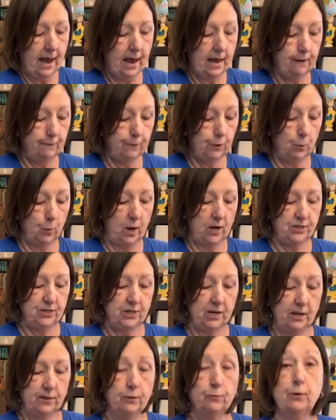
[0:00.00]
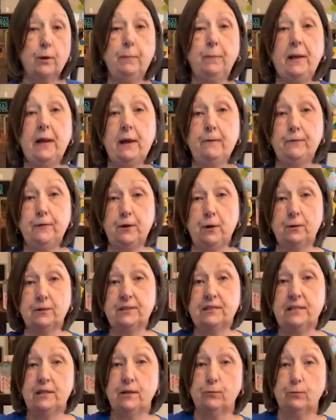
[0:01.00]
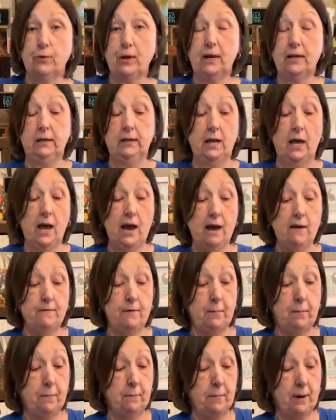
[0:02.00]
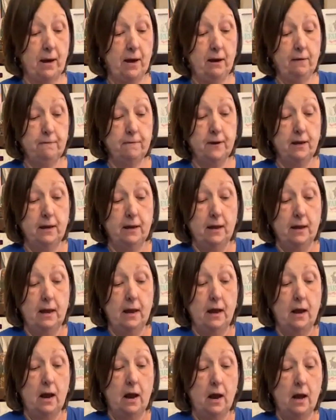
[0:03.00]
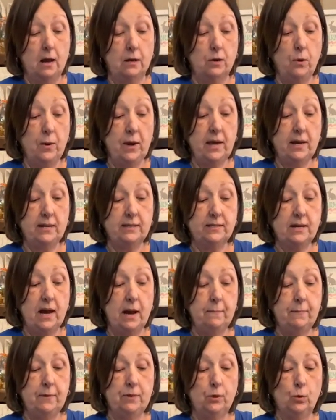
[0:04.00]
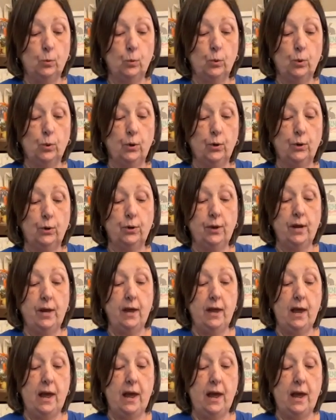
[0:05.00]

And if you're watching on the replay, if you don't see the red live up above, go ahead and type in the word